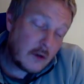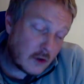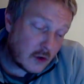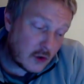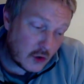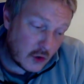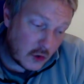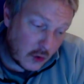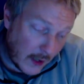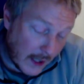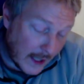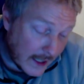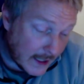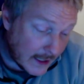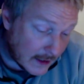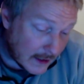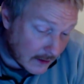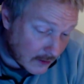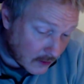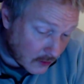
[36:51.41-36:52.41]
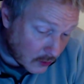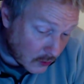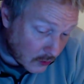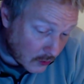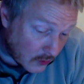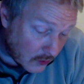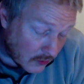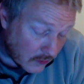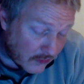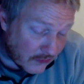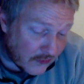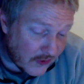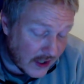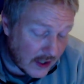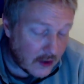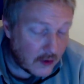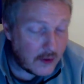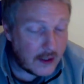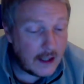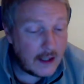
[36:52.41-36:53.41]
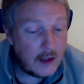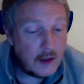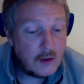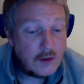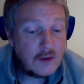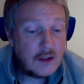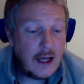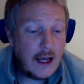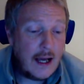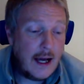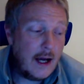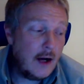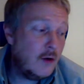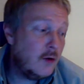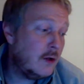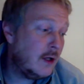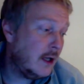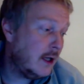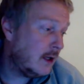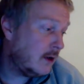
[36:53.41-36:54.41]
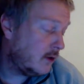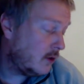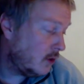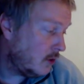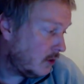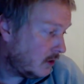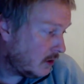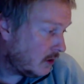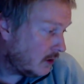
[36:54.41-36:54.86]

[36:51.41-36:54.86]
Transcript: trying to figure out how they could